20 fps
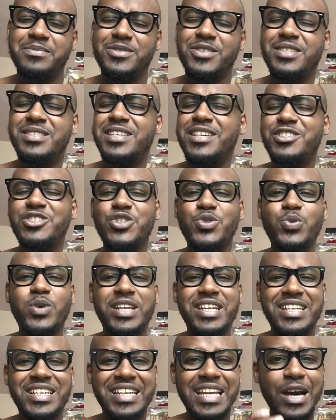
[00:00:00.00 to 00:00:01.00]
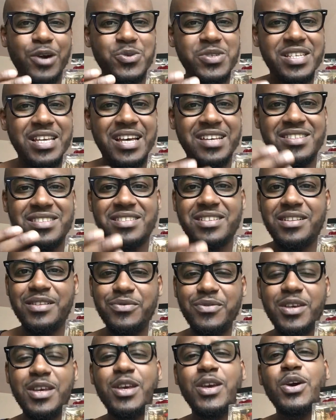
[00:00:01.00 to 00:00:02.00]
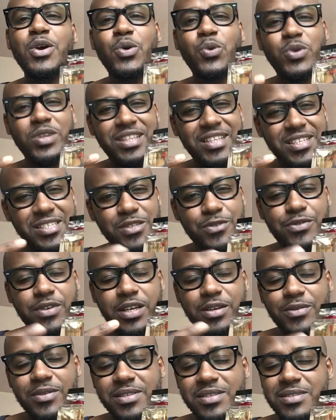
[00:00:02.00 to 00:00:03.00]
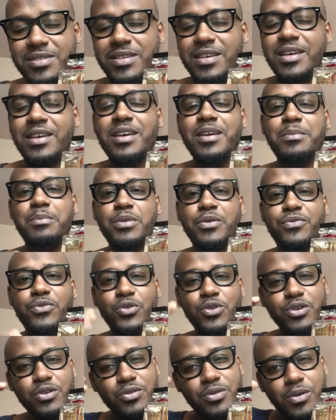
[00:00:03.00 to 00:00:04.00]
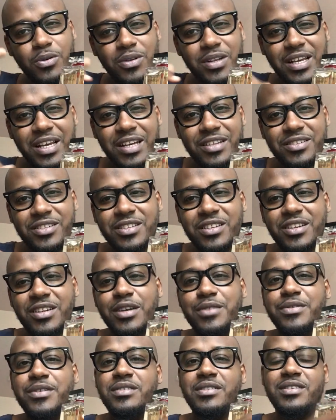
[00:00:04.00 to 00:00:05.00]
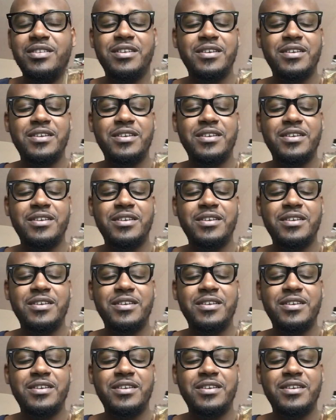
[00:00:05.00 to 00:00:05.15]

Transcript: She said she wanted to douse herself with this fragrance before crawling under the cover.